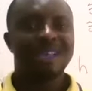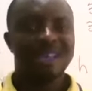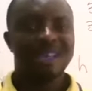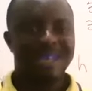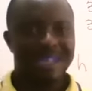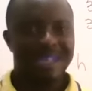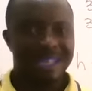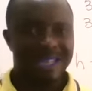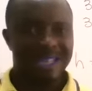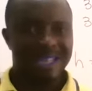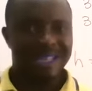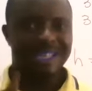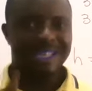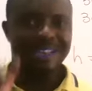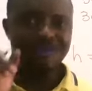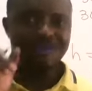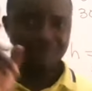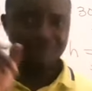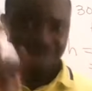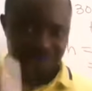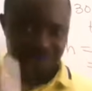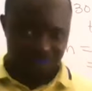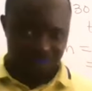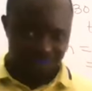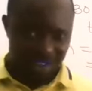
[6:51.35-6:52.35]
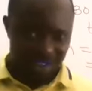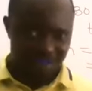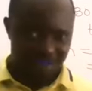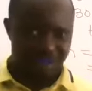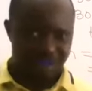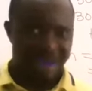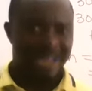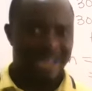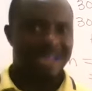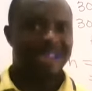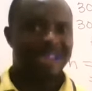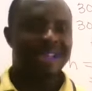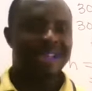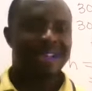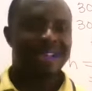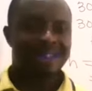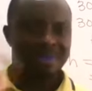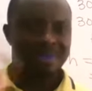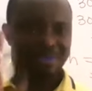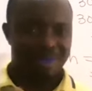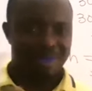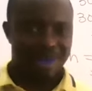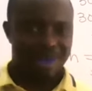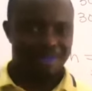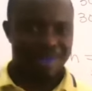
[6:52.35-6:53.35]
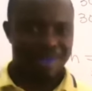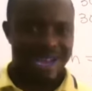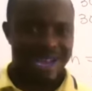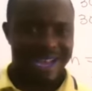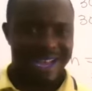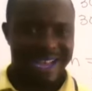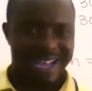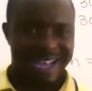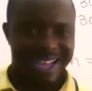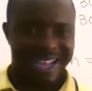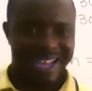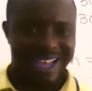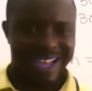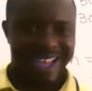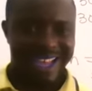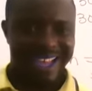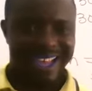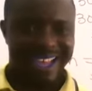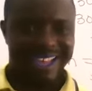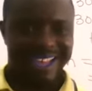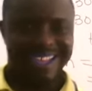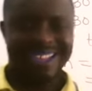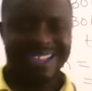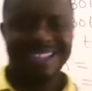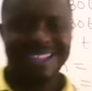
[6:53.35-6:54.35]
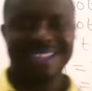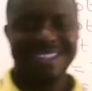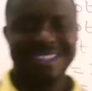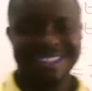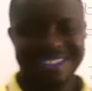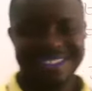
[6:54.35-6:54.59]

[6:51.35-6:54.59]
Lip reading: and then give me feedback. Bye-bye.